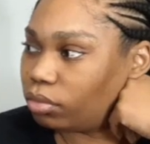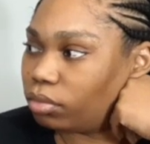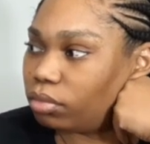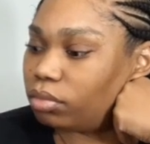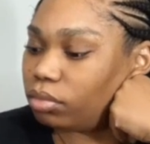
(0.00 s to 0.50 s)

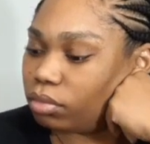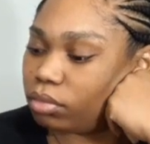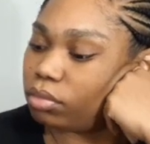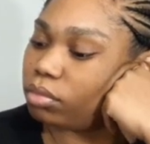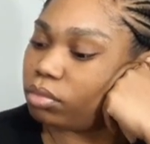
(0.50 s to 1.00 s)

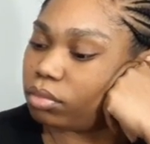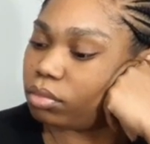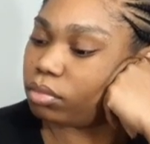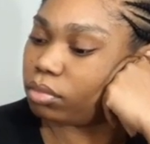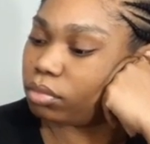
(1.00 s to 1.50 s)

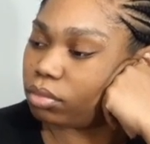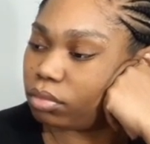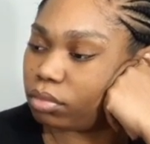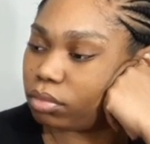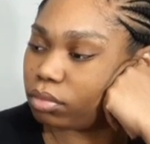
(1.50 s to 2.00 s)

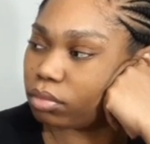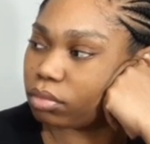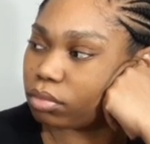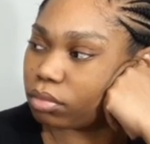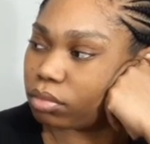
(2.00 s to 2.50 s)

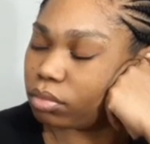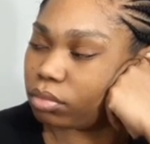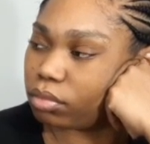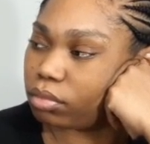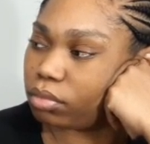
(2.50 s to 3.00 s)

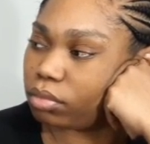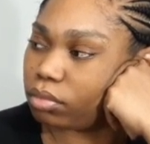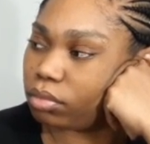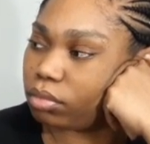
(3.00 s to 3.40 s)
(not speaking)